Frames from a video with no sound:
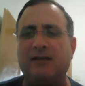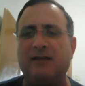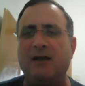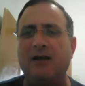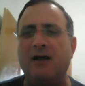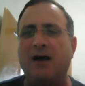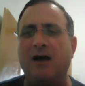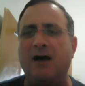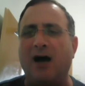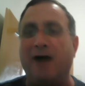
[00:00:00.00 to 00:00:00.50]

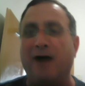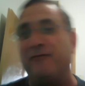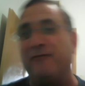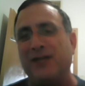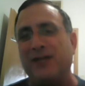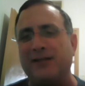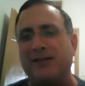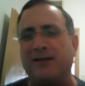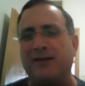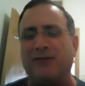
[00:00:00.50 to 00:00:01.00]
of the
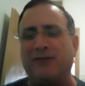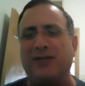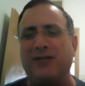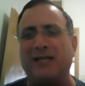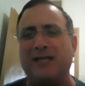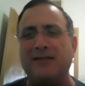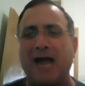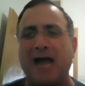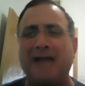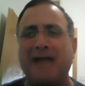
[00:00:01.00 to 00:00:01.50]

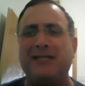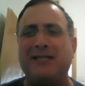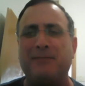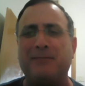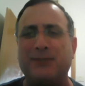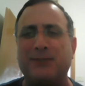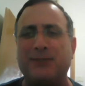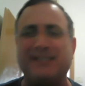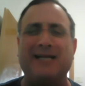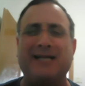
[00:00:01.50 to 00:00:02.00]

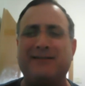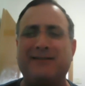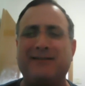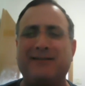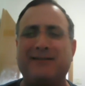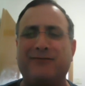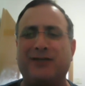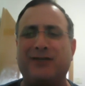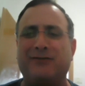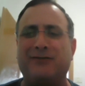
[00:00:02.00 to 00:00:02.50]
90% of the
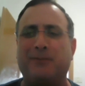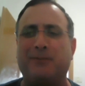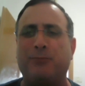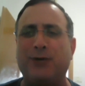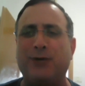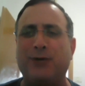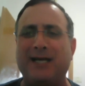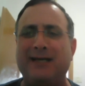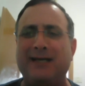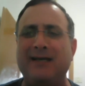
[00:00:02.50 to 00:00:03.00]
debris